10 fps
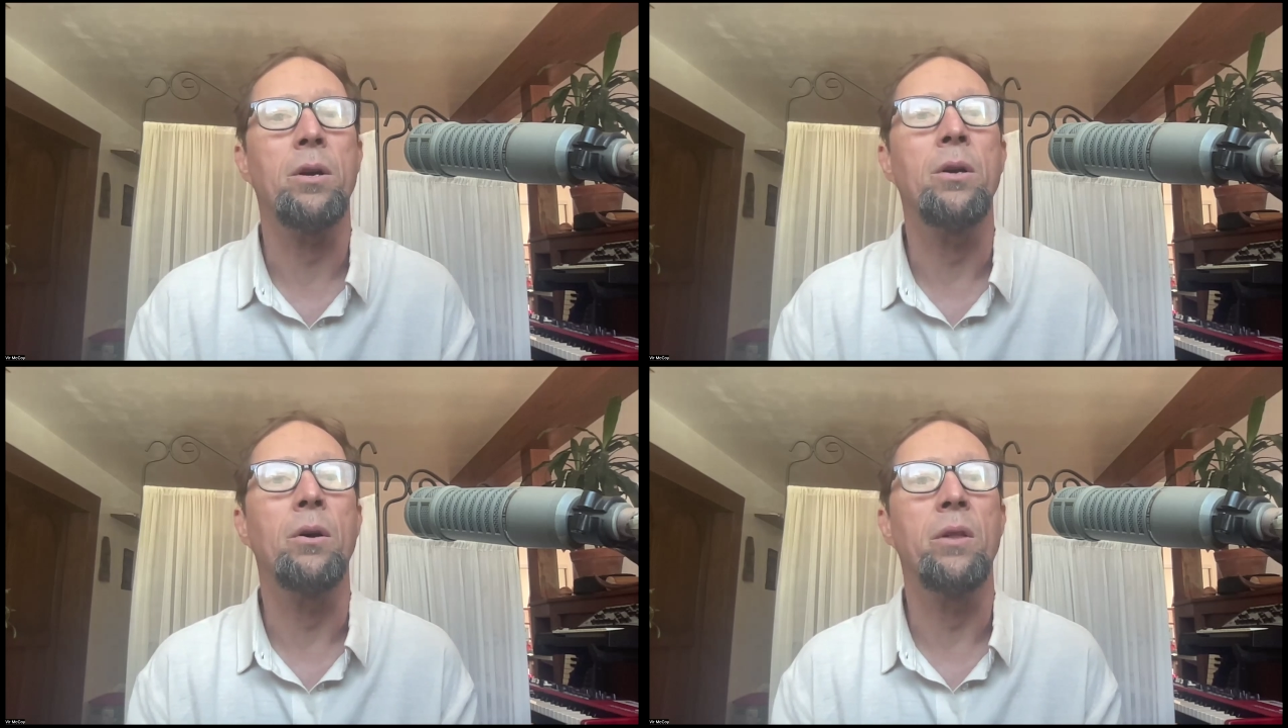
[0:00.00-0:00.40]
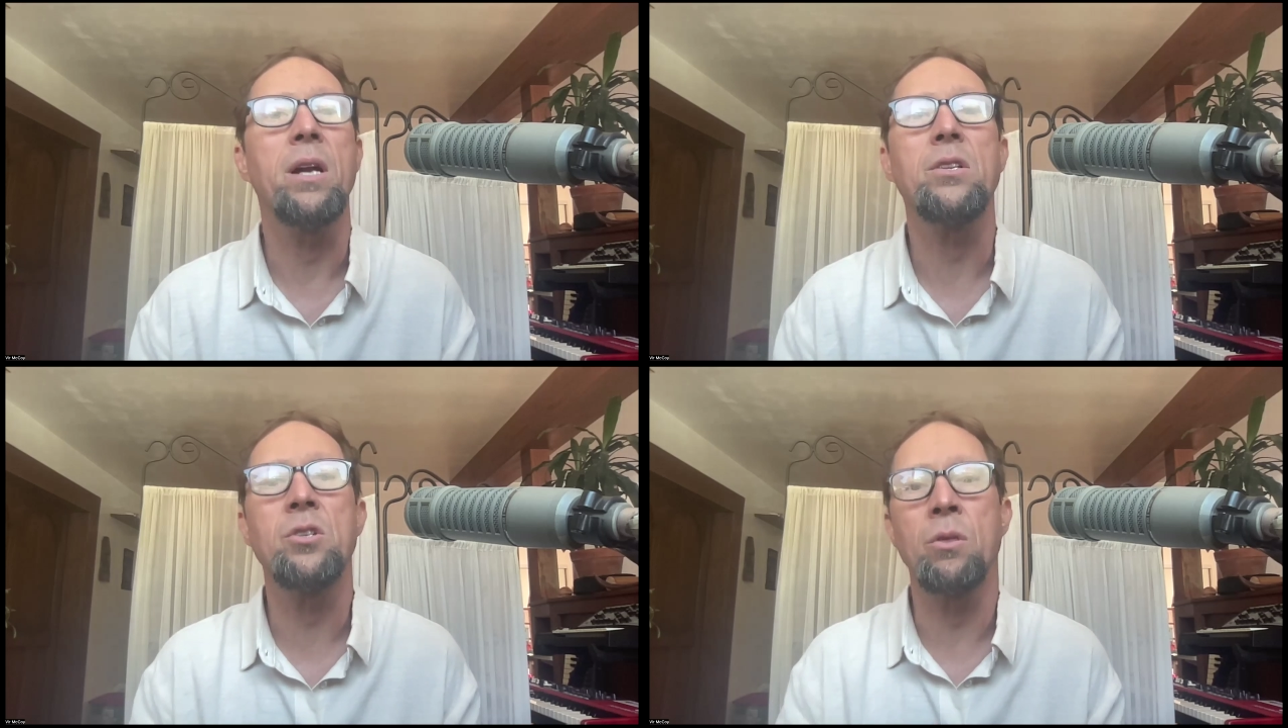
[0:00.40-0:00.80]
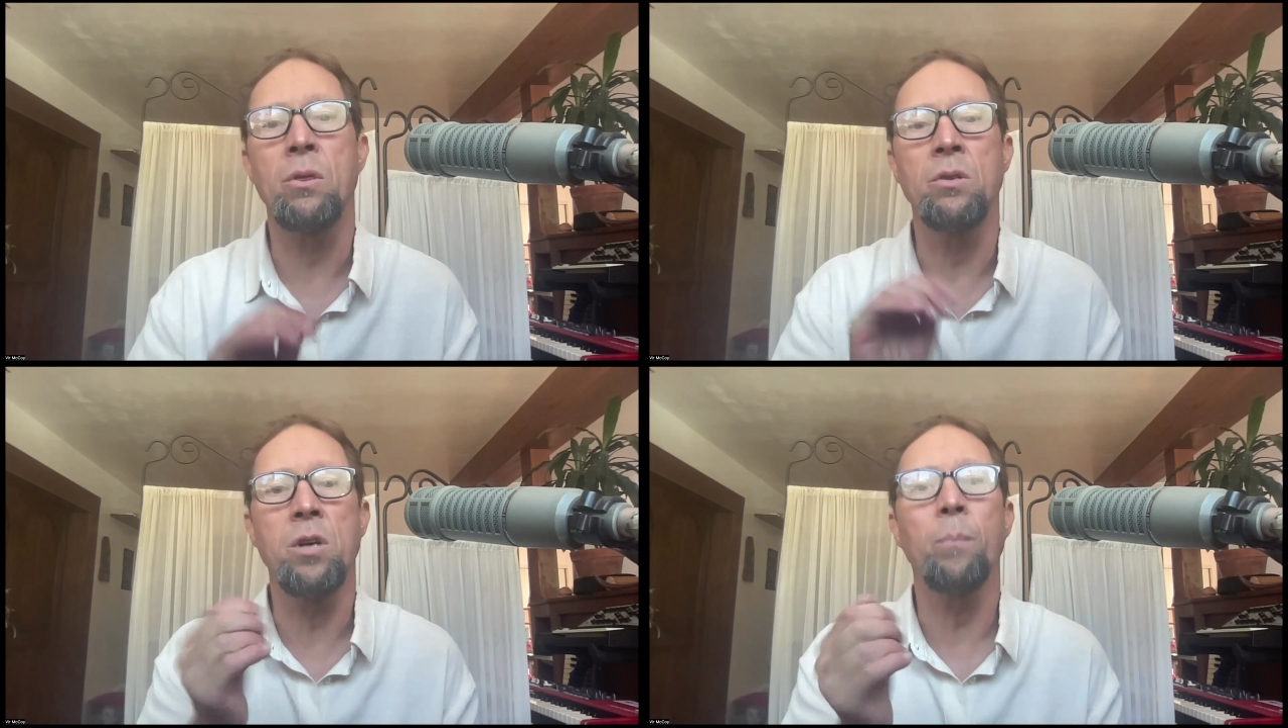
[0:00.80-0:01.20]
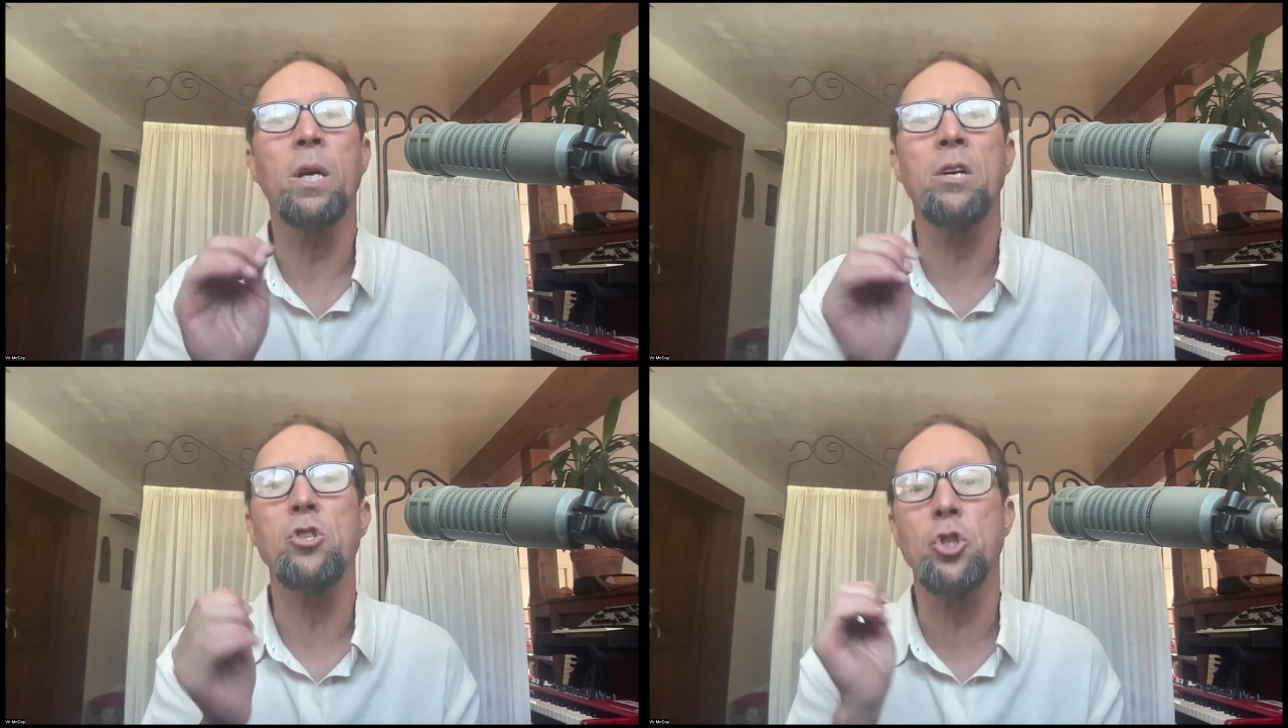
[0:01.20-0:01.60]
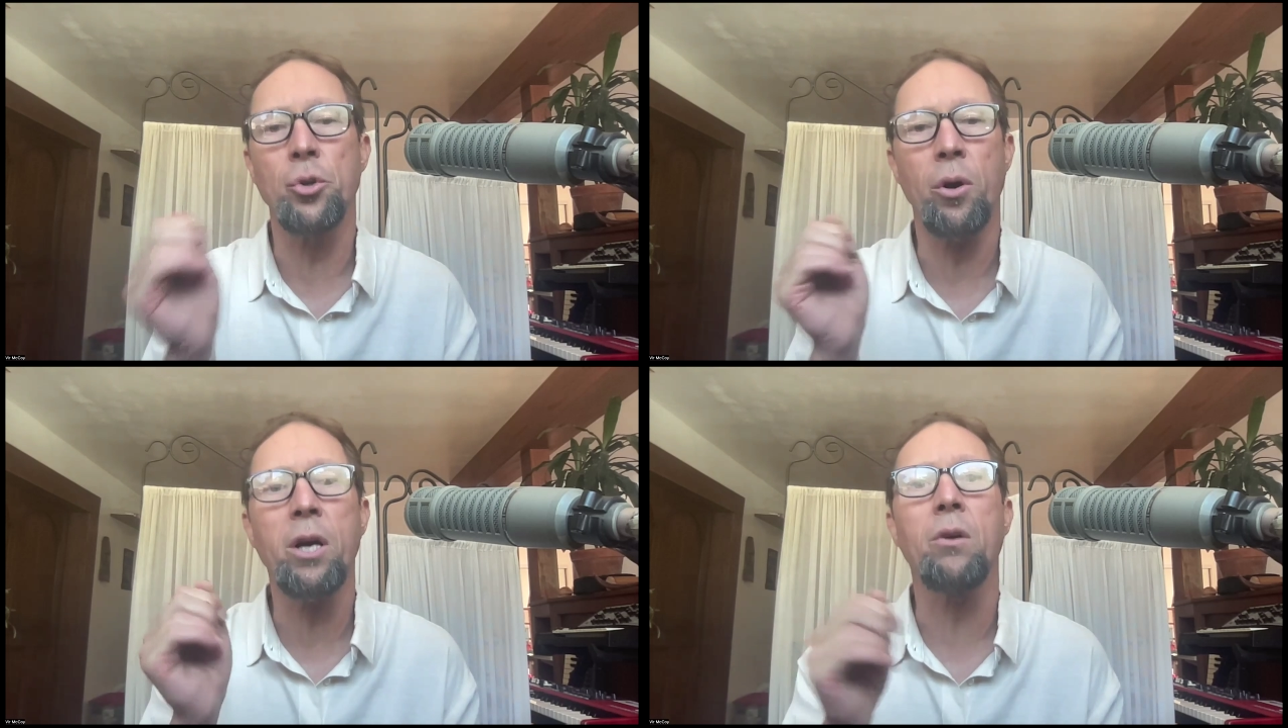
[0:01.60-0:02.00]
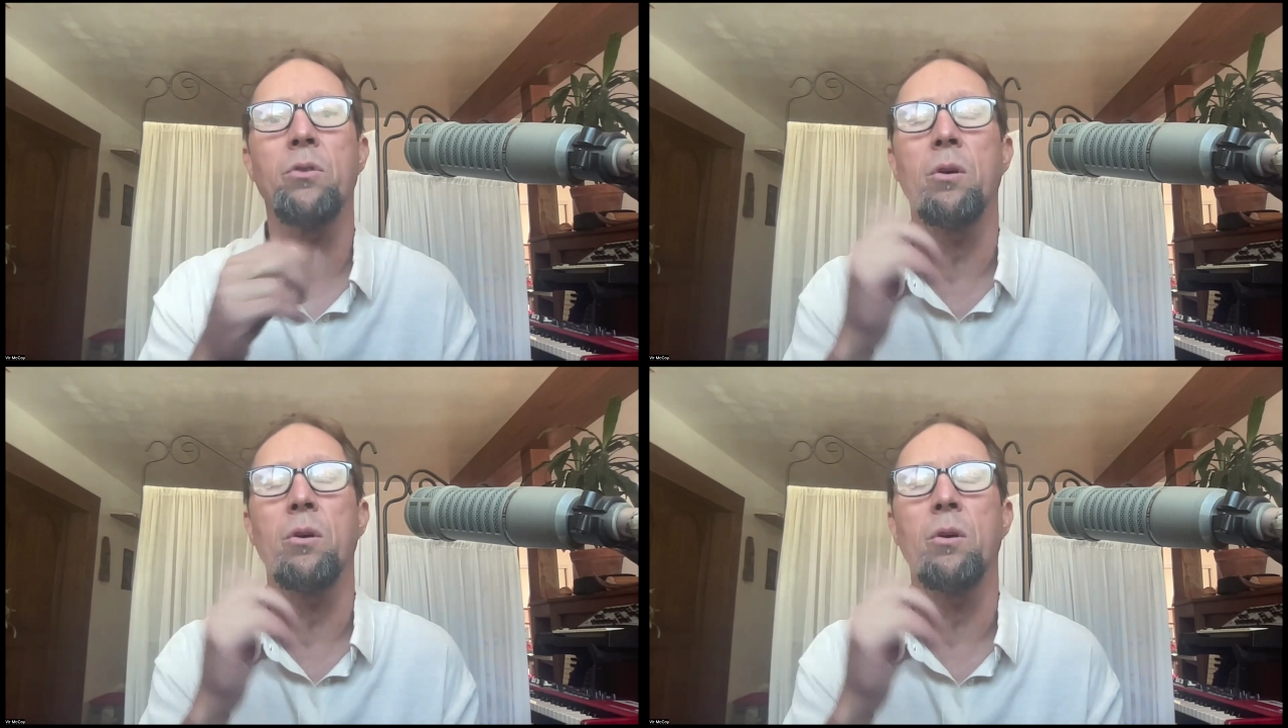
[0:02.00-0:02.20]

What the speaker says: that it's something has triggered